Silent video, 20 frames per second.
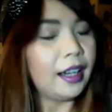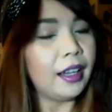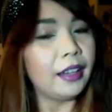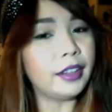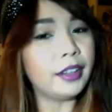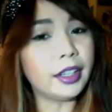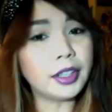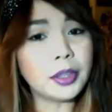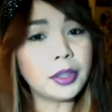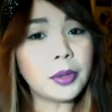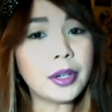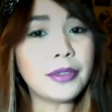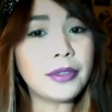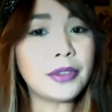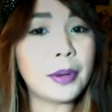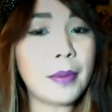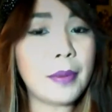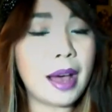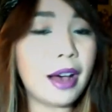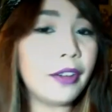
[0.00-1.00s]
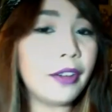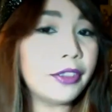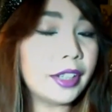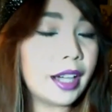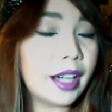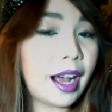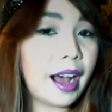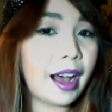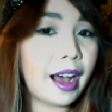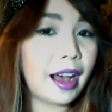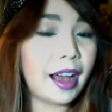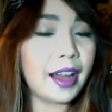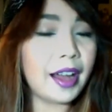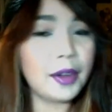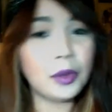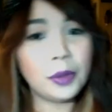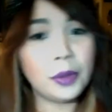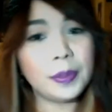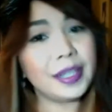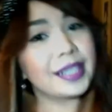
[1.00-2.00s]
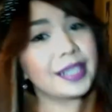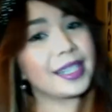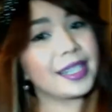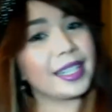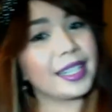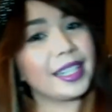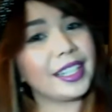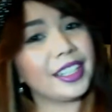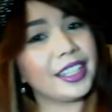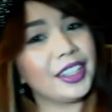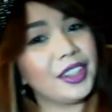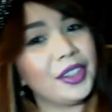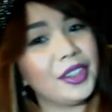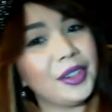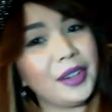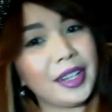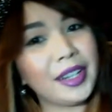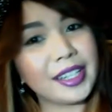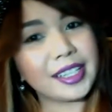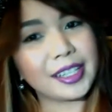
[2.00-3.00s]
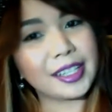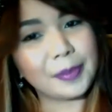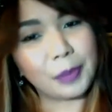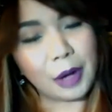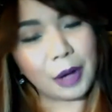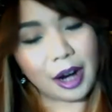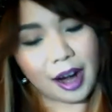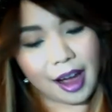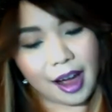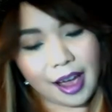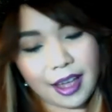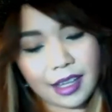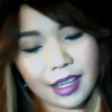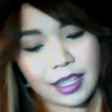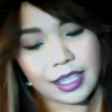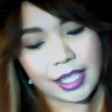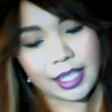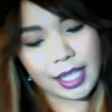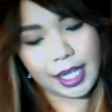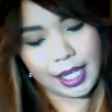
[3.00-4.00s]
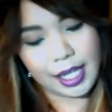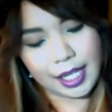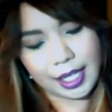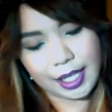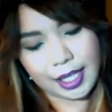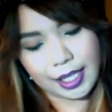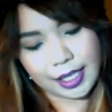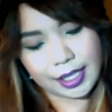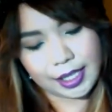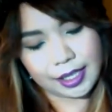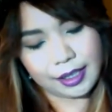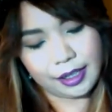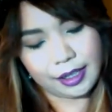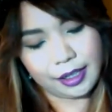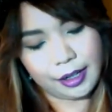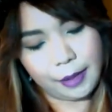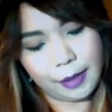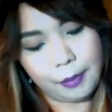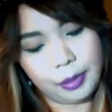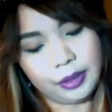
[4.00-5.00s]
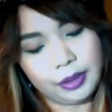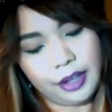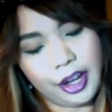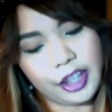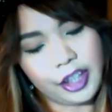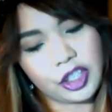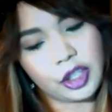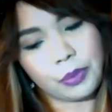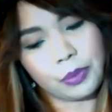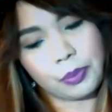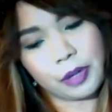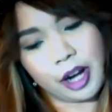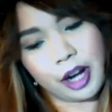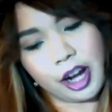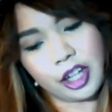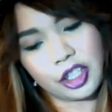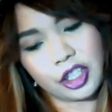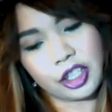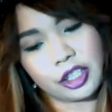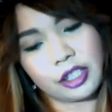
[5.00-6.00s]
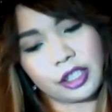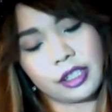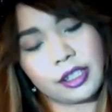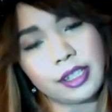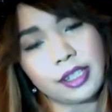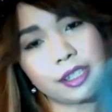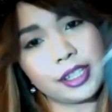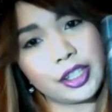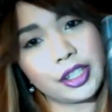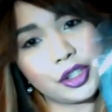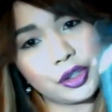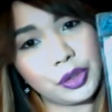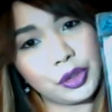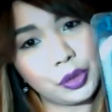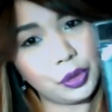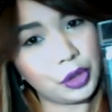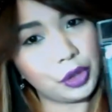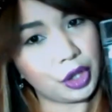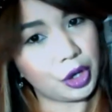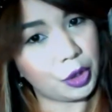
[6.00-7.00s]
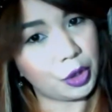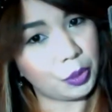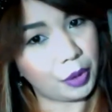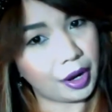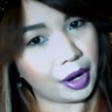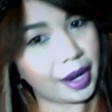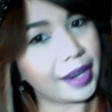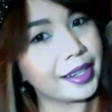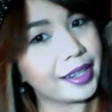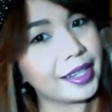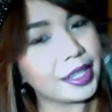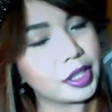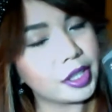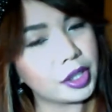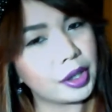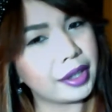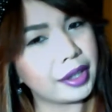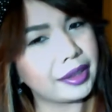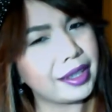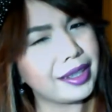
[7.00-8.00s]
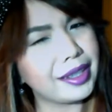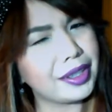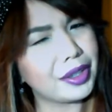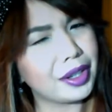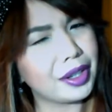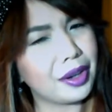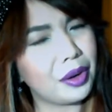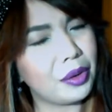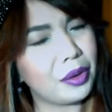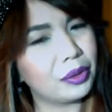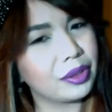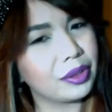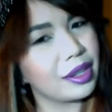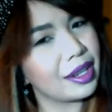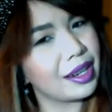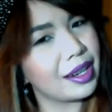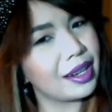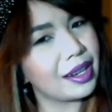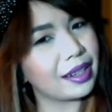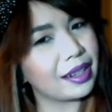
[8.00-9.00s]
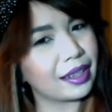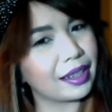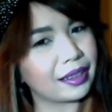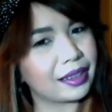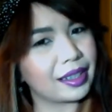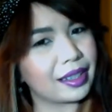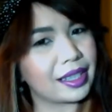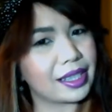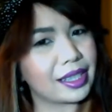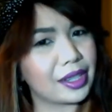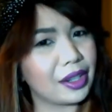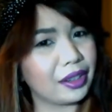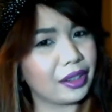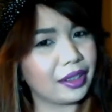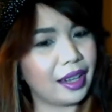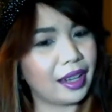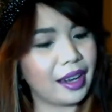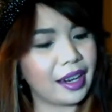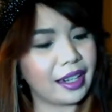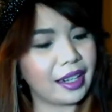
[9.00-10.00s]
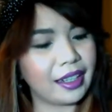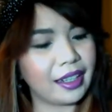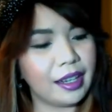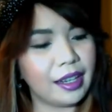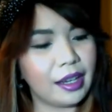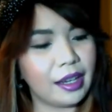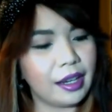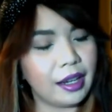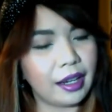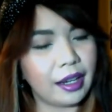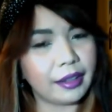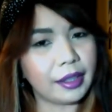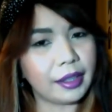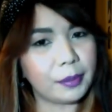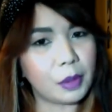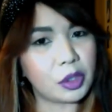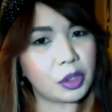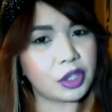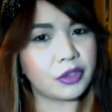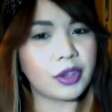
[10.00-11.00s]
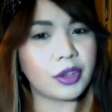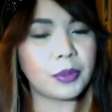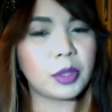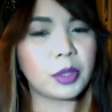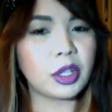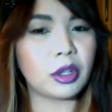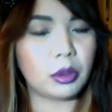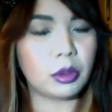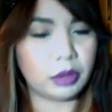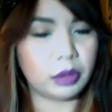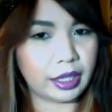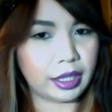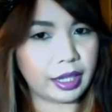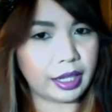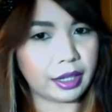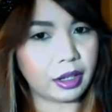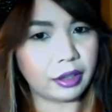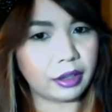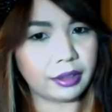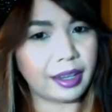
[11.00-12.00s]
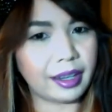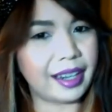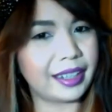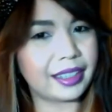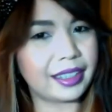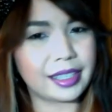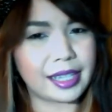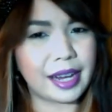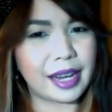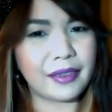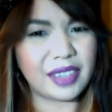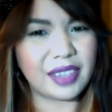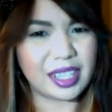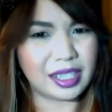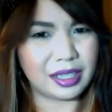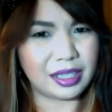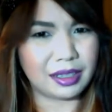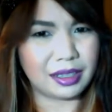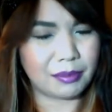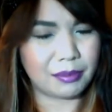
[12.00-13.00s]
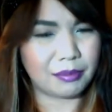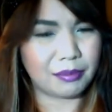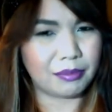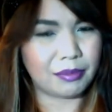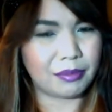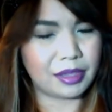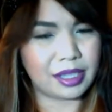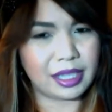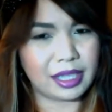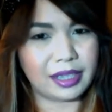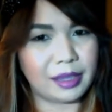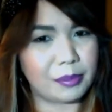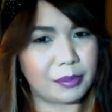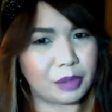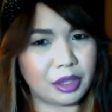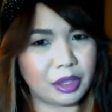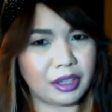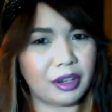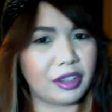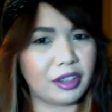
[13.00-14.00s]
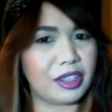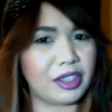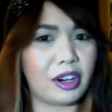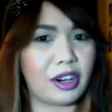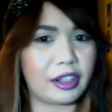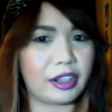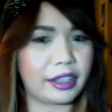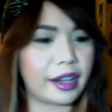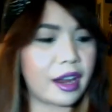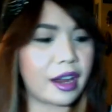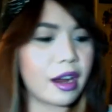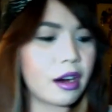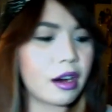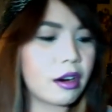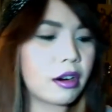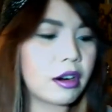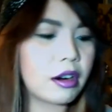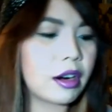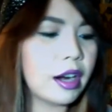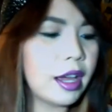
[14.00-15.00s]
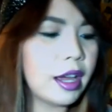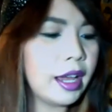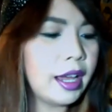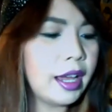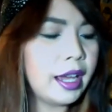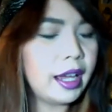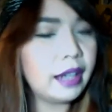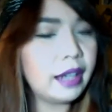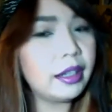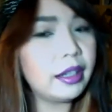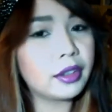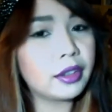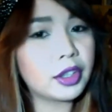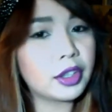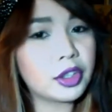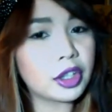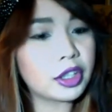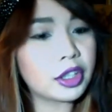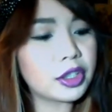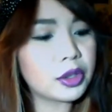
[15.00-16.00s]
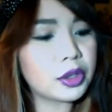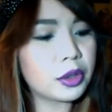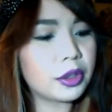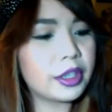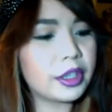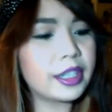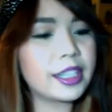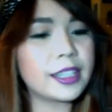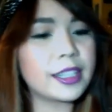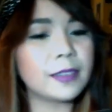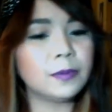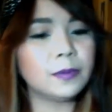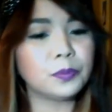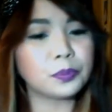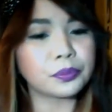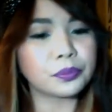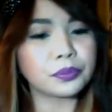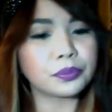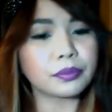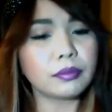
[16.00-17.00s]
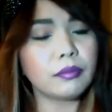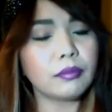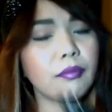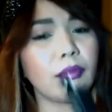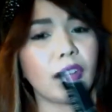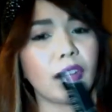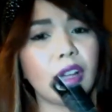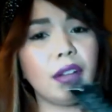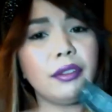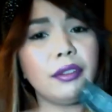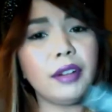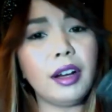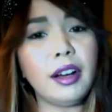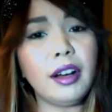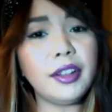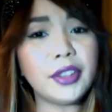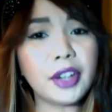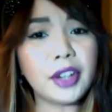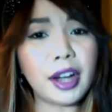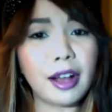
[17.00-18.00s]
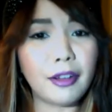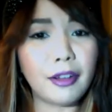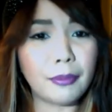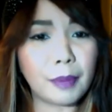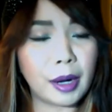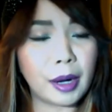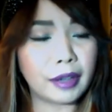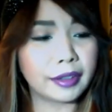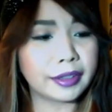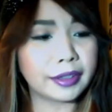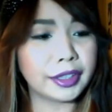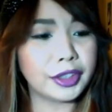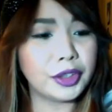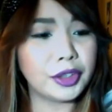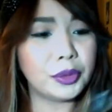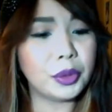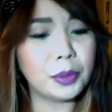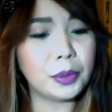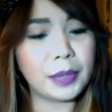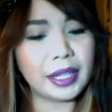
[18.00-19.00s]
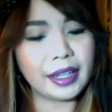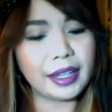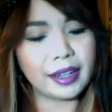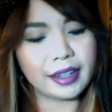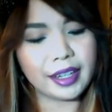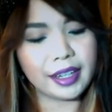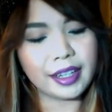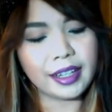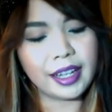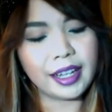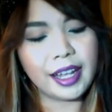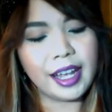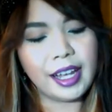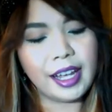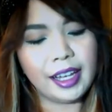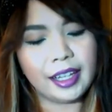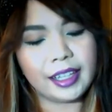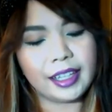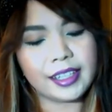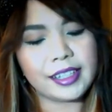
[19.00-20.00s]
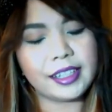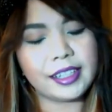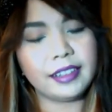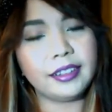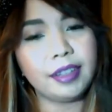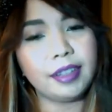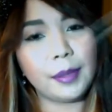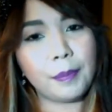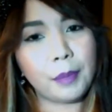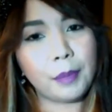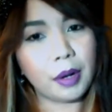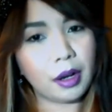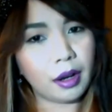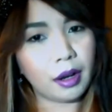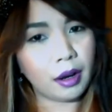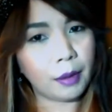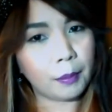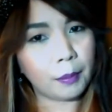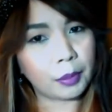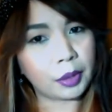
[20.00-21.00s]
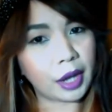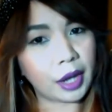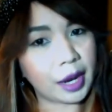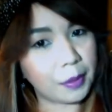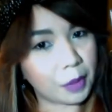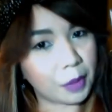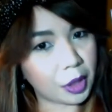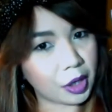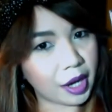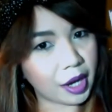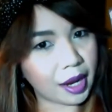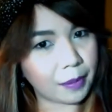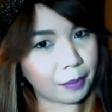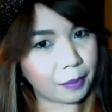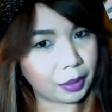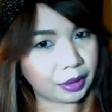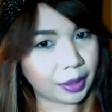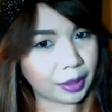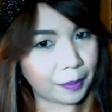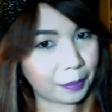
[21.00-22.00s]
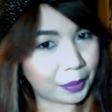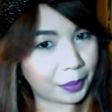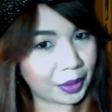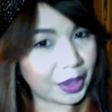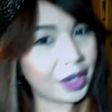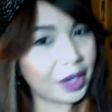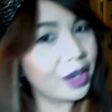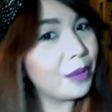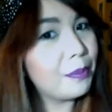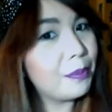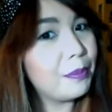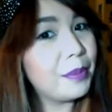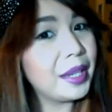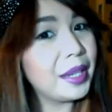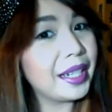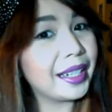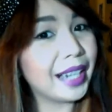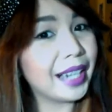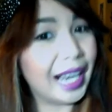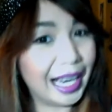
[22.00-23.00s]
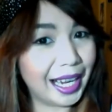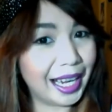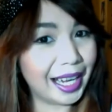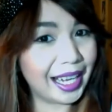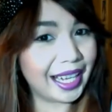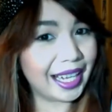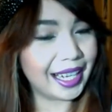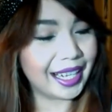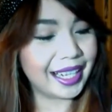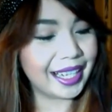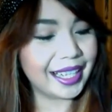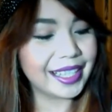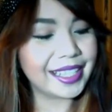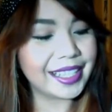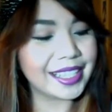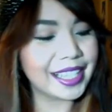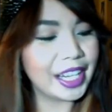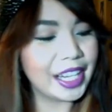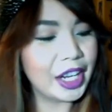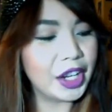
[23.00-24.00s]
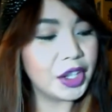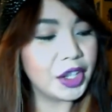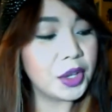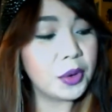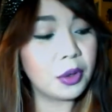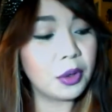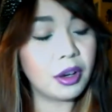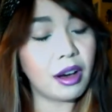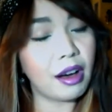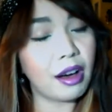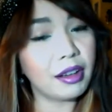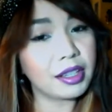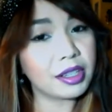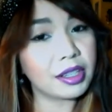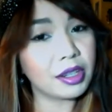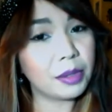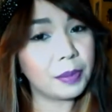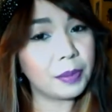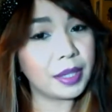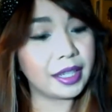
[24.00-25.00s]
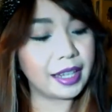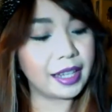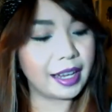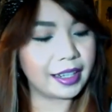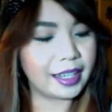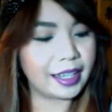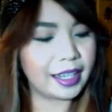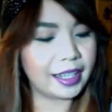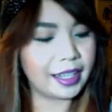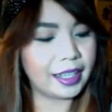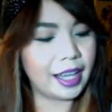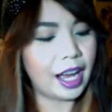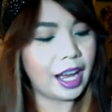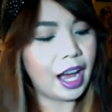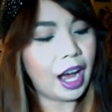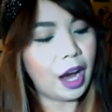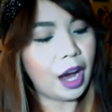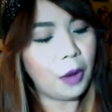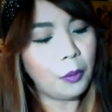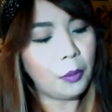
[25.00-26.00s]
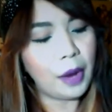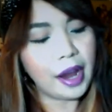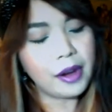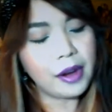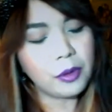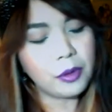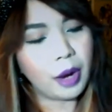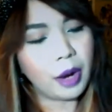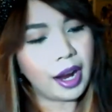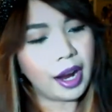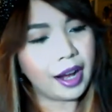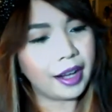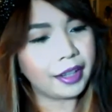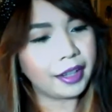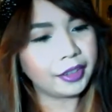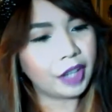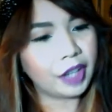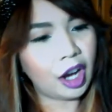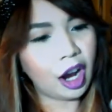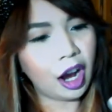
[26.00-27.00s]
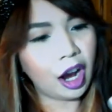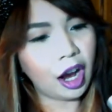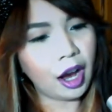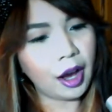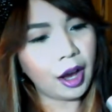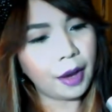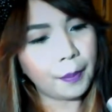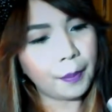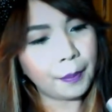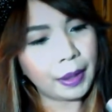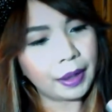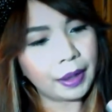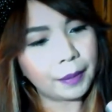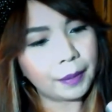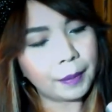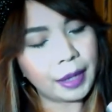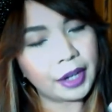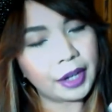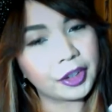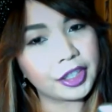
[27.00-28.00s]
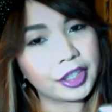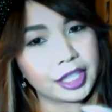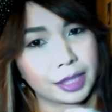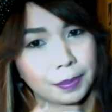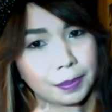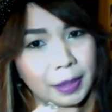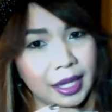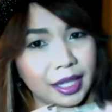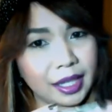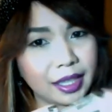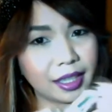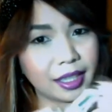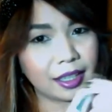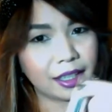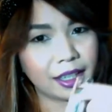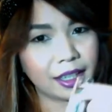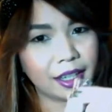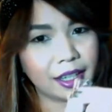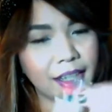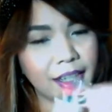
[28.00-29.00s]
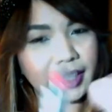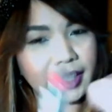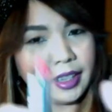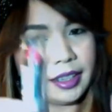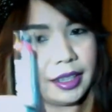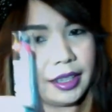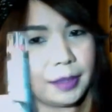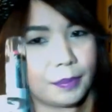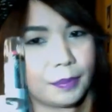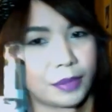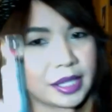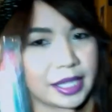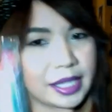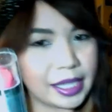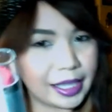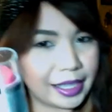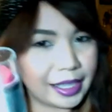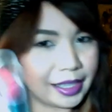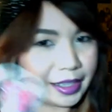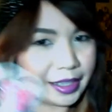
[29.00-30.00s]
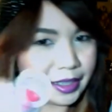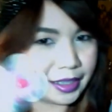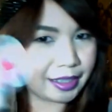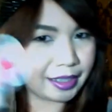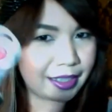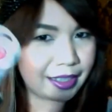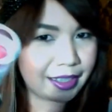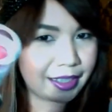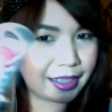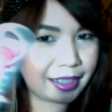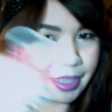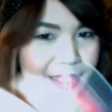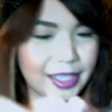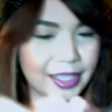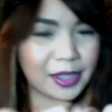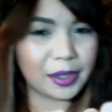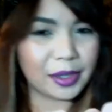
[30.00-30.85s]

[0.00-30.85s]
The other one from e.l.f. that I will be sending you as a prize is the blush brush. This is the studio one, so I think you can only get this online. I think most of them you can only get online, because I haven't seen them really on Target or any other drugstores. The other e.l.f. product that you will be getting is the lip primer and plumper, because you will also be getting a Wet n Wild Hot Paris Pink lipstick, and that's what